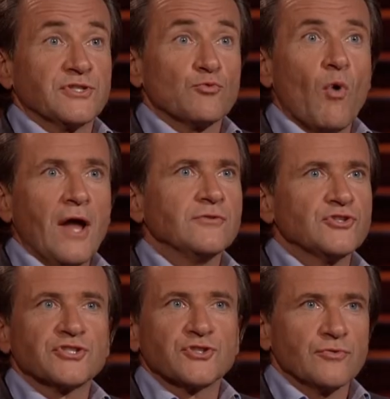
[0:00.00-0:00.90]
is why don't you
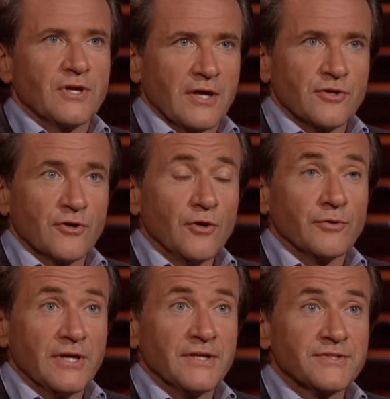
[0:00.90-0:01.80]
just do it on your
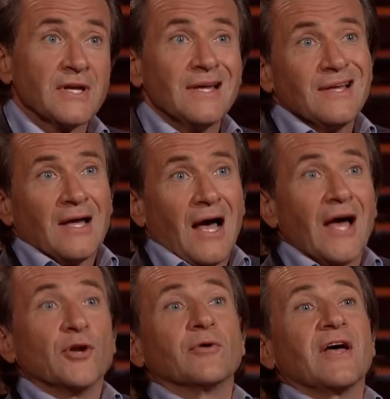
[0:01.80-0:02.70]
own, is
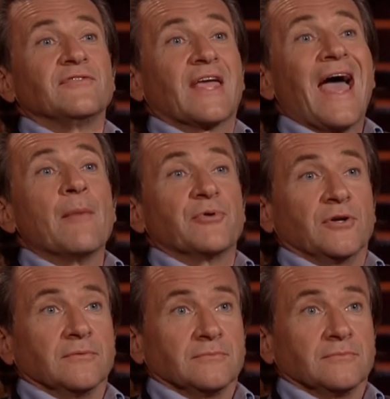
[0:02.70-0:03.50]
I don't have the capital.